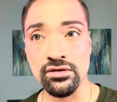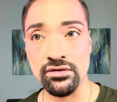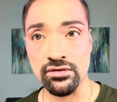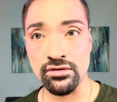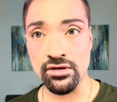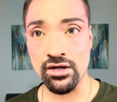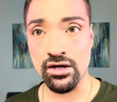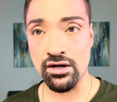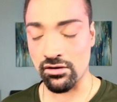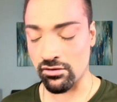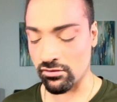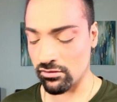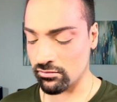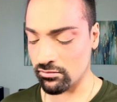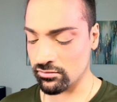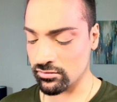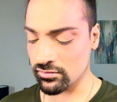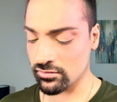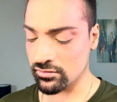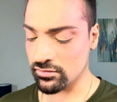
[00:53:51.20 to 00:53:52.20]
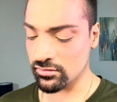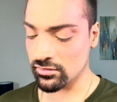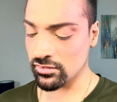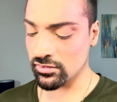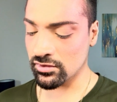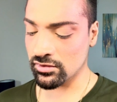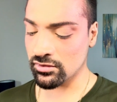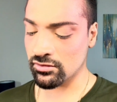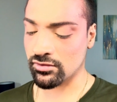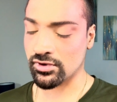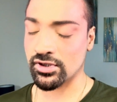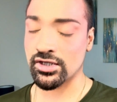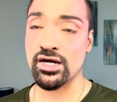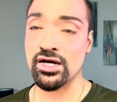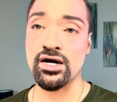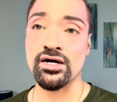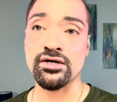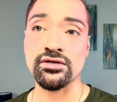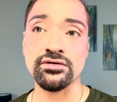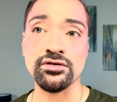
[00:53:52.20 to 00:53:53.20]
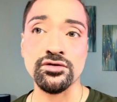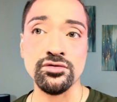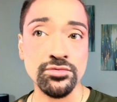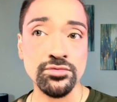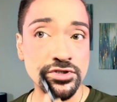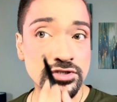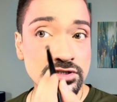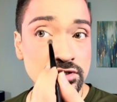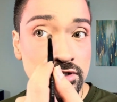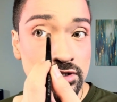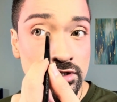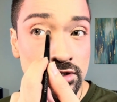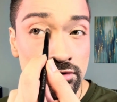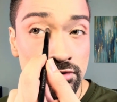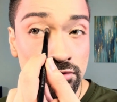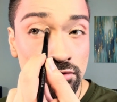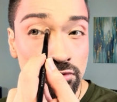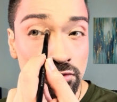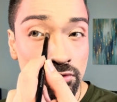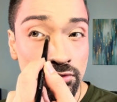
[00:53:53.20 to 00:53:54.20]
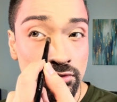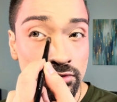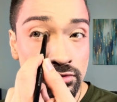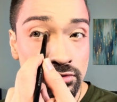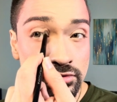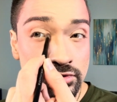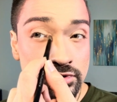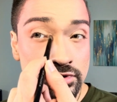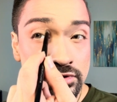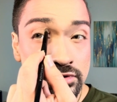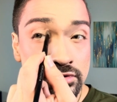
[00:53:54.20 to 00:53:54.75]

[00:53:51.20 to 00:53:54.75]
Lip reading: Now, I'm going to add a little bit to the inner corners.